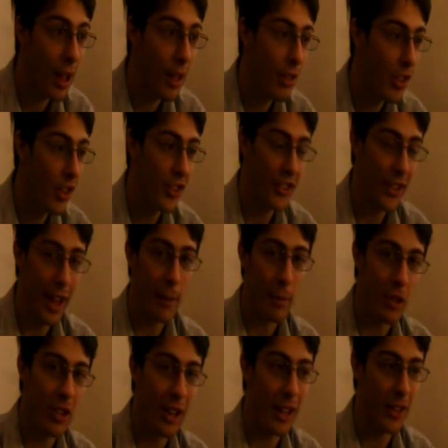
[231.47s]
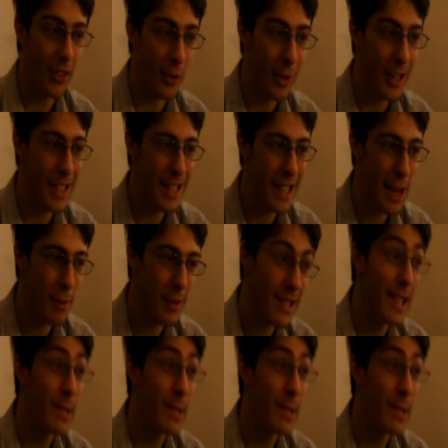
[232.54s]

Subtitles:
The second mission has 3 segments.